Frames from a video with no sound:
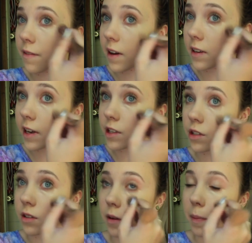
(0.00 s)

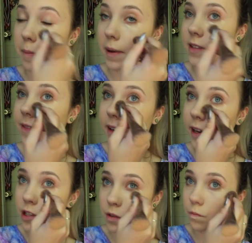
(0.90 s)
foundation, a pink based
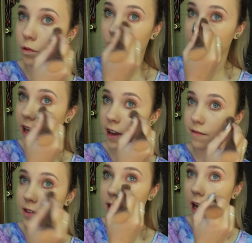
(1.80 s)
foundation, will just
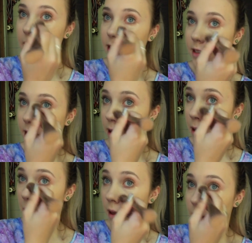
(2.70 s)
emphasize
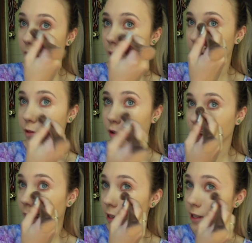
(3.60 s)
the
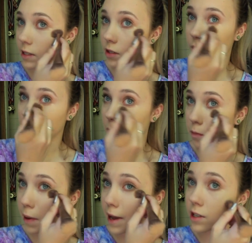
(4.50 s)
redness or
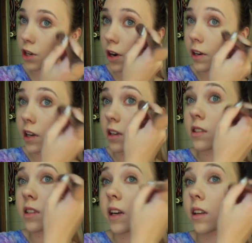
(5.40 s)
the pink tone in your
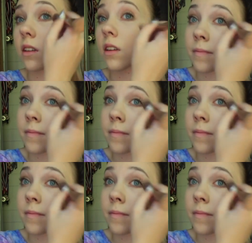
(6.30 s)
skin.